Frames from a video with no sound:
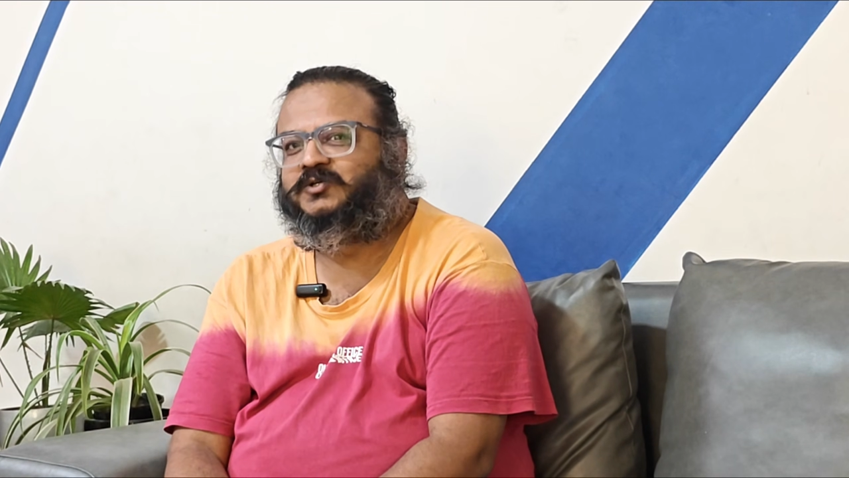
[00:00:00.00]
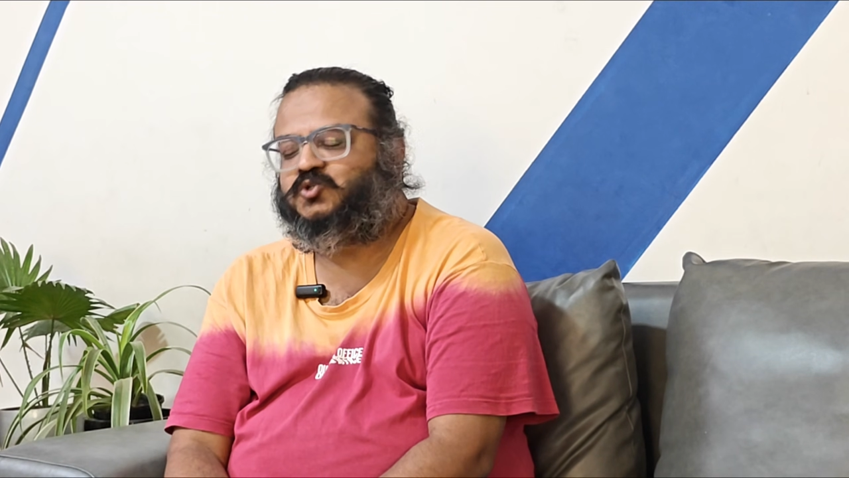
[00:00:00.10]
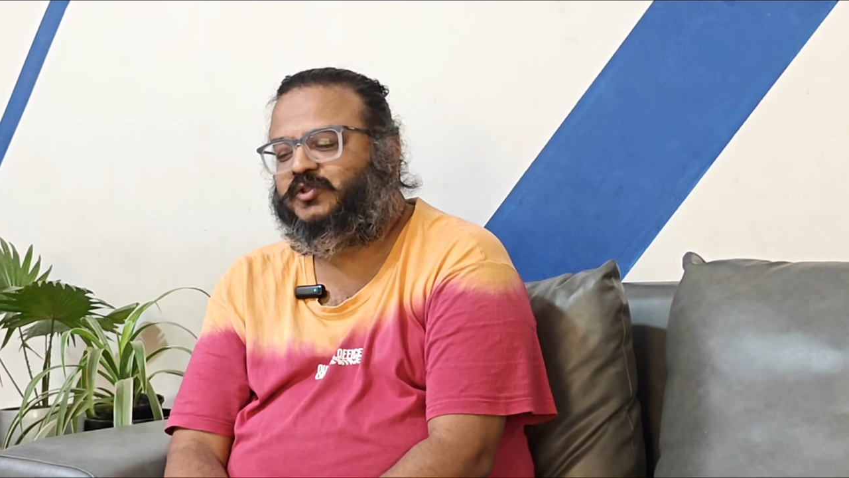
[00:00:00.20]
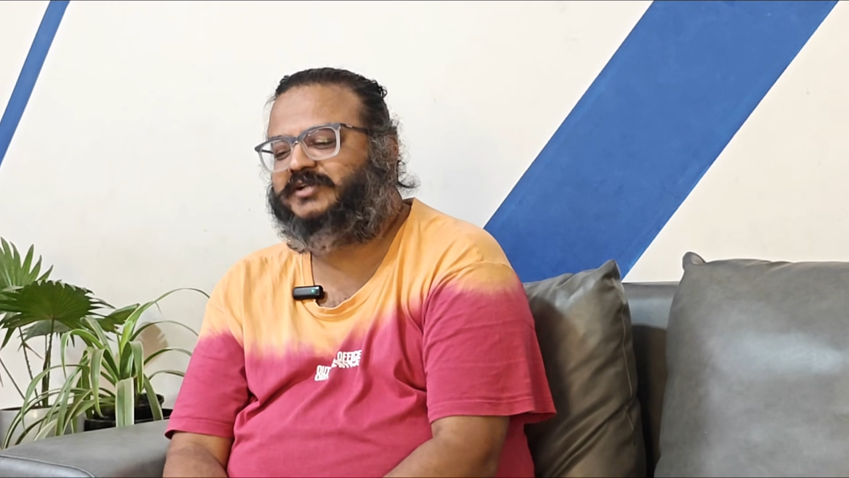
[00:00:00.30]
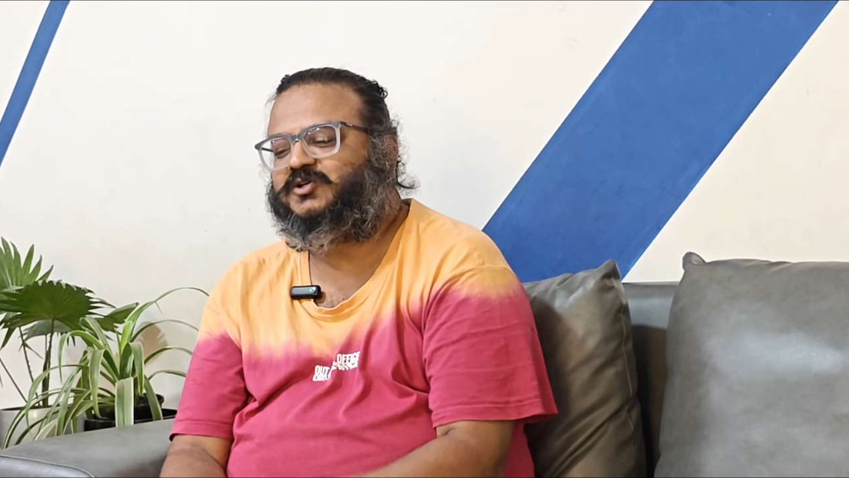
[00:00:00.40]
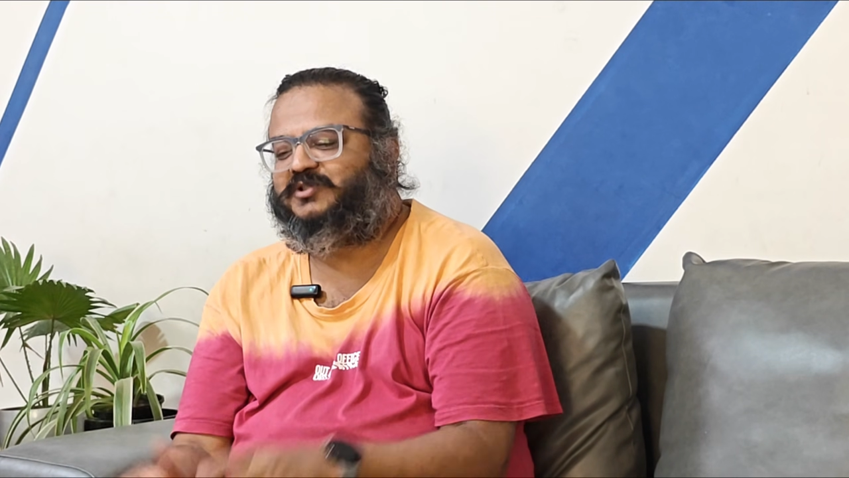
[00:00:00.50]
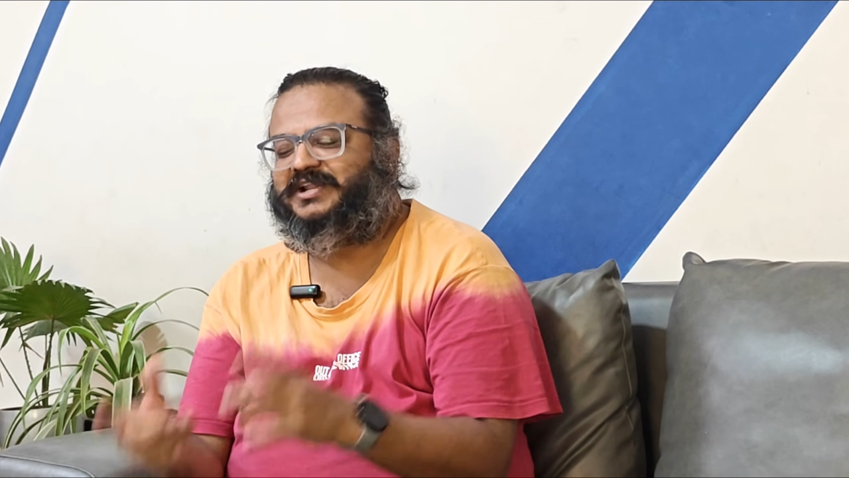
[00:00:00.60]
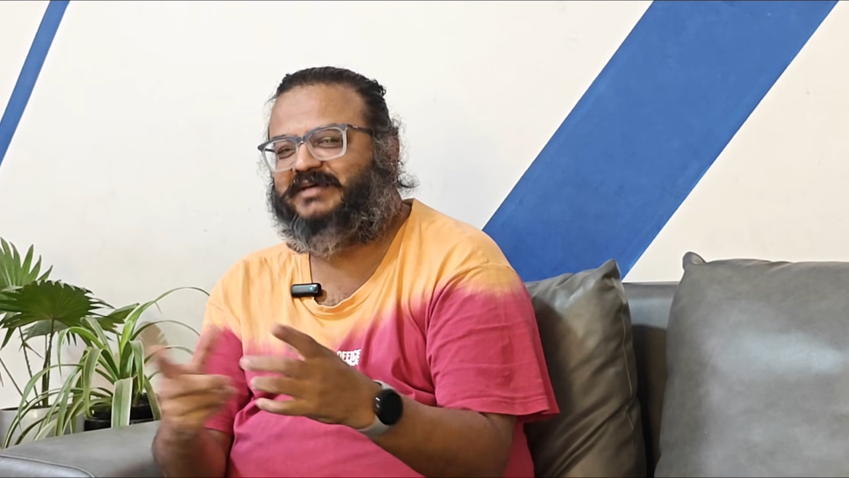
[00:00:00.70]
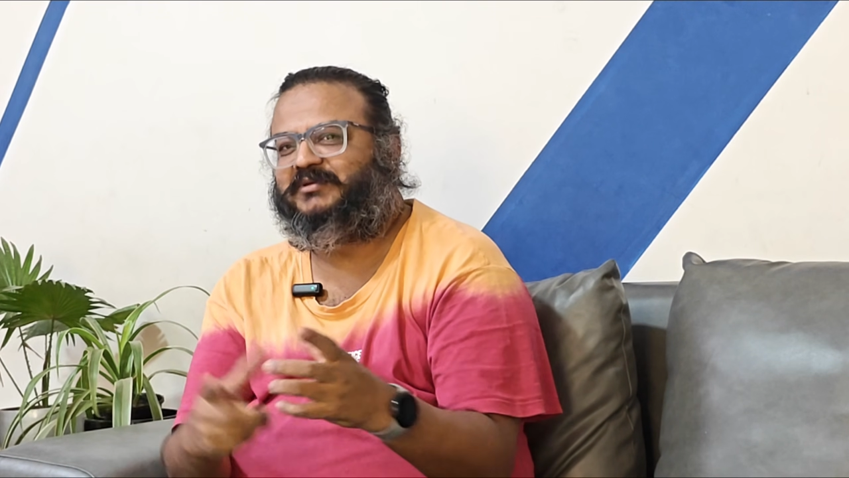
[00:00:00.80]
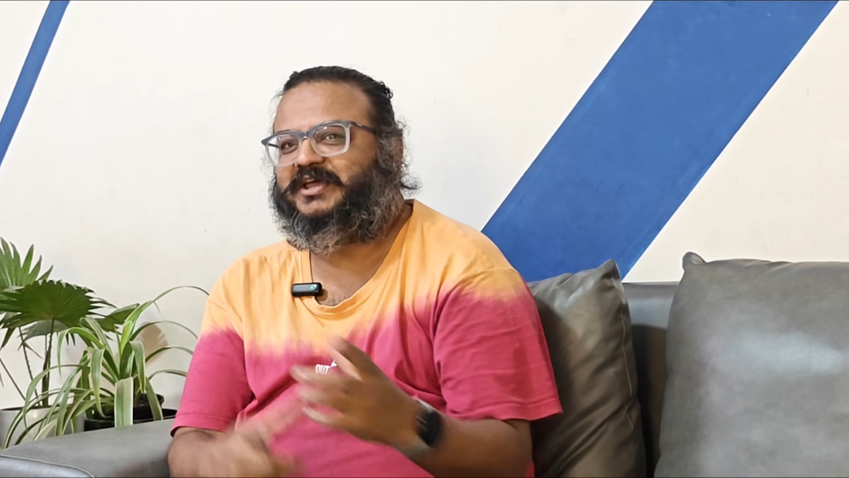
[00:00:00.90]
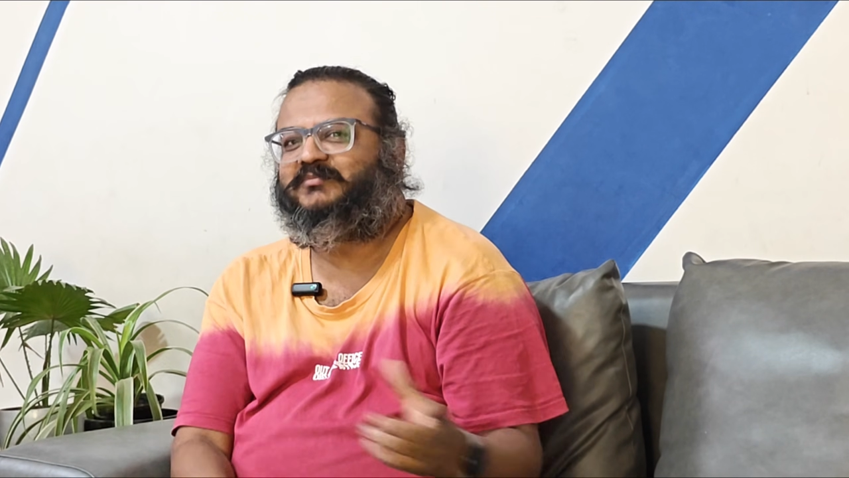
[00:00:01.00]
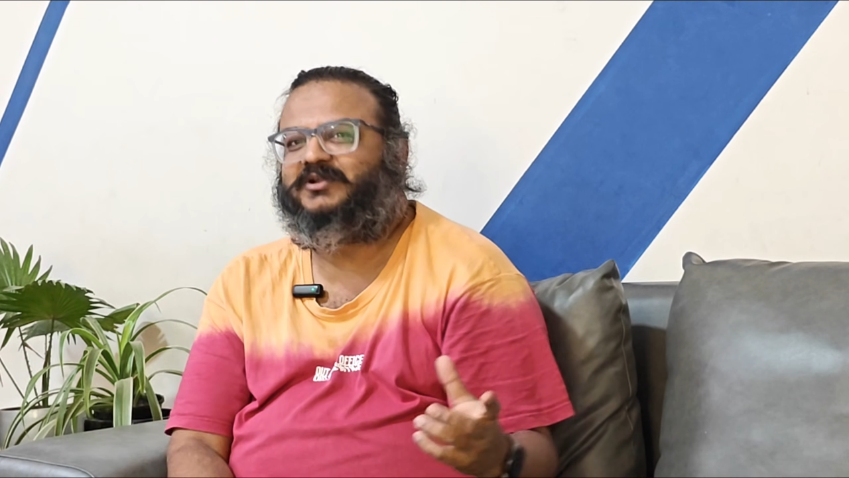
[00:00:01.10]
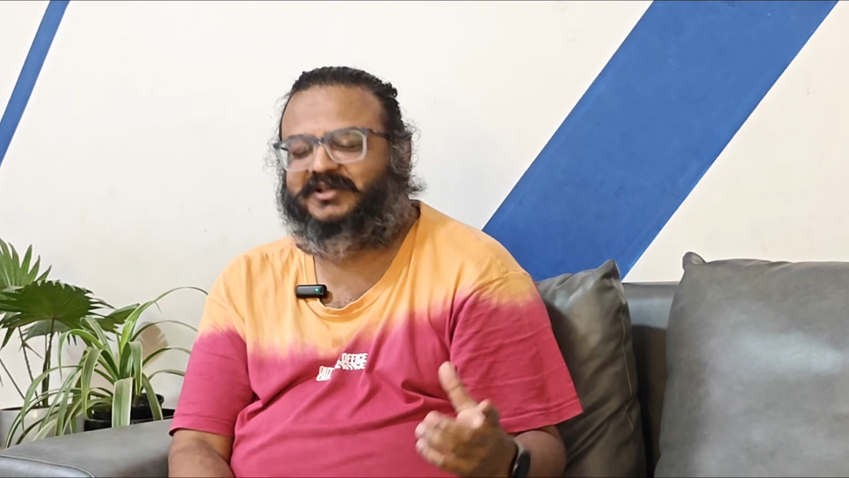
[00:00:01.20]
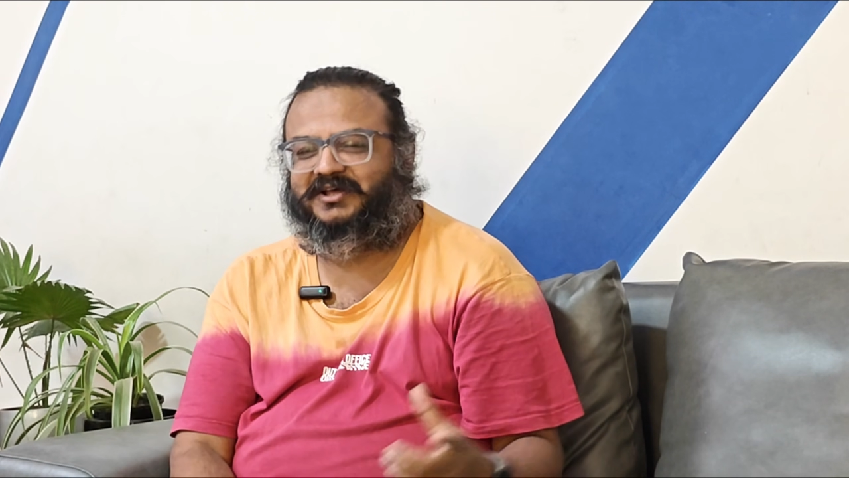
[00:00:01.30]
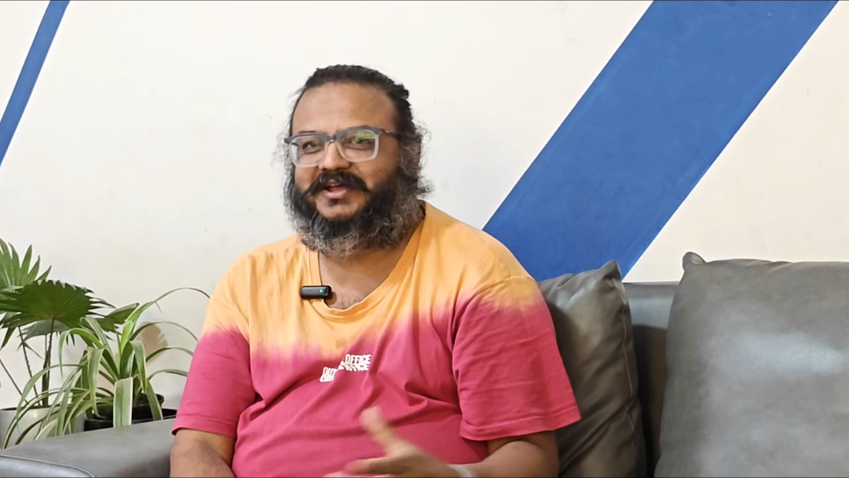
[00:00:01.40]
So that's how the name came
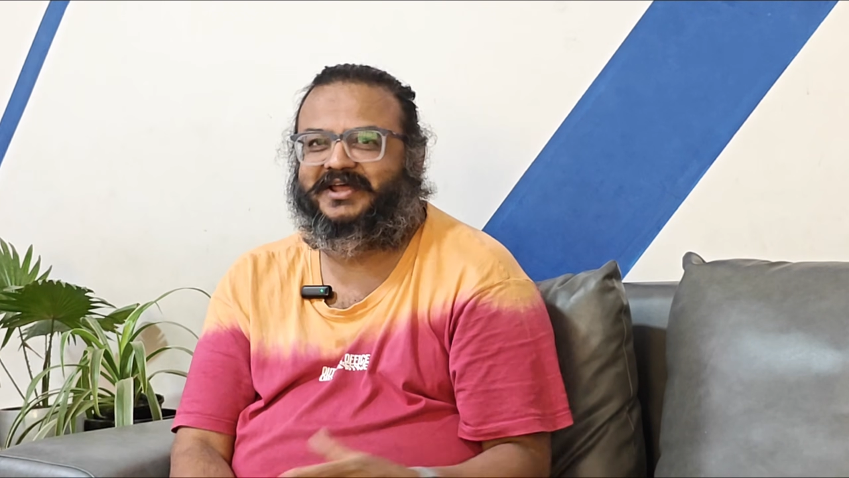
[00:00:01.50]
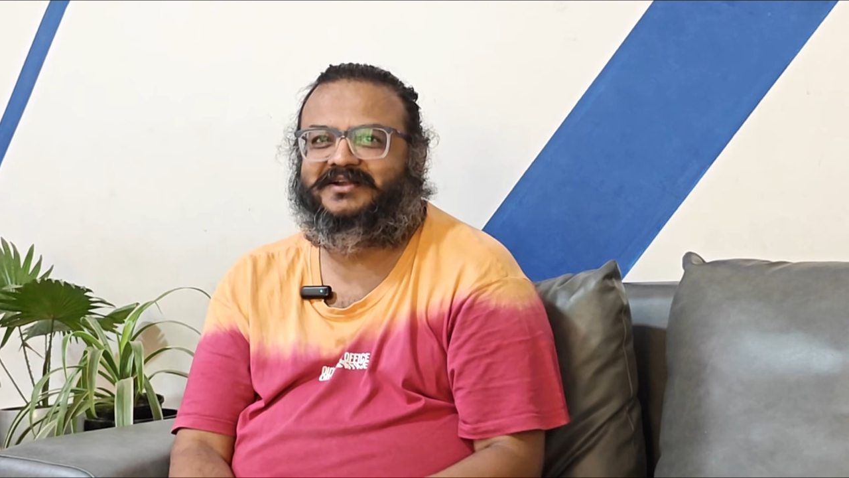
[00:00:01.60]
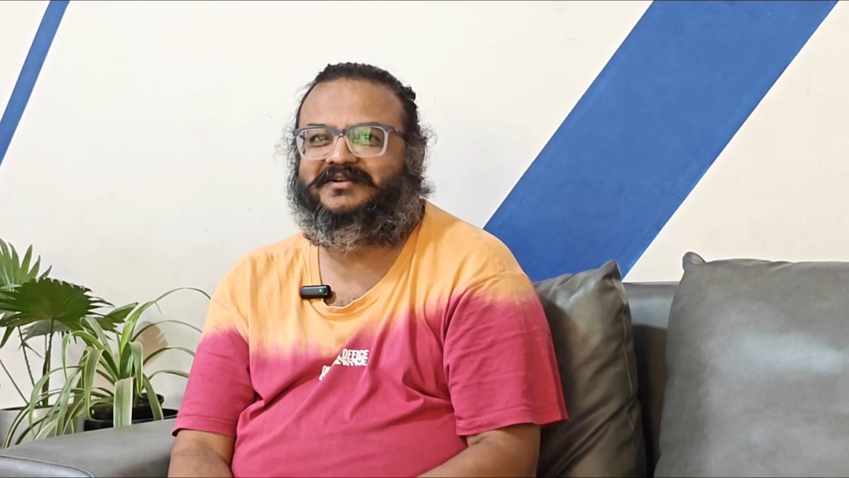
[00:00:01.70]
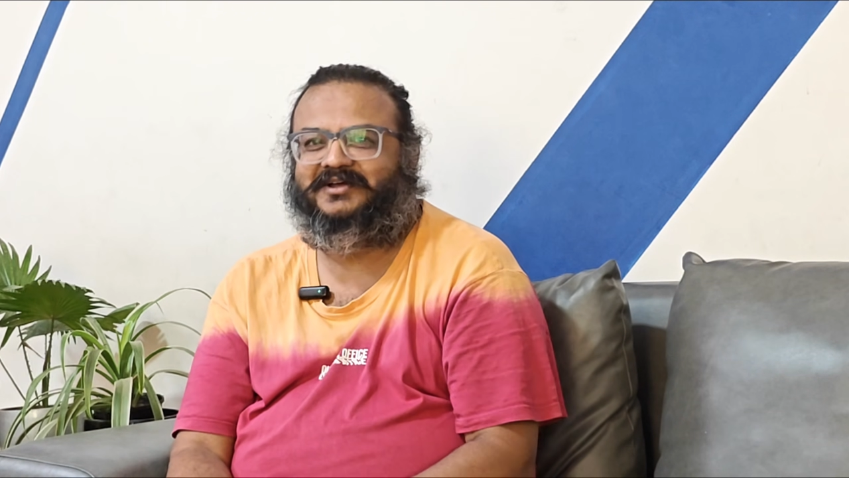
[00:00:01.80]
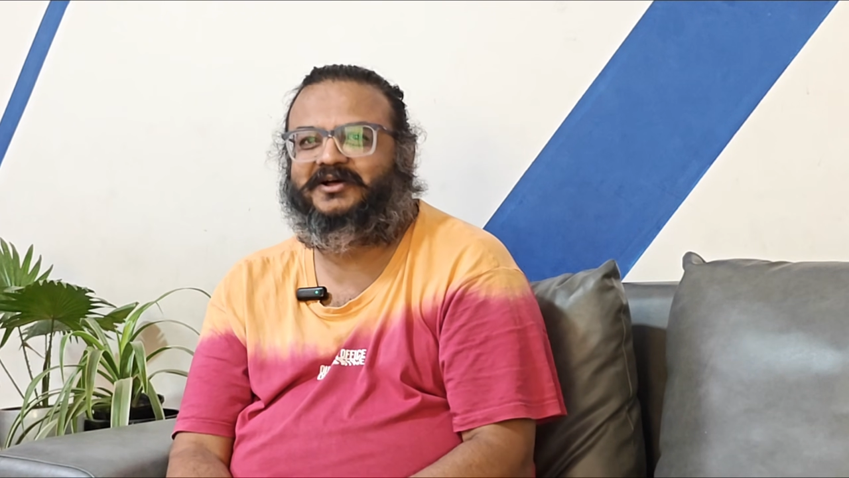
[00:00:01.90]
again.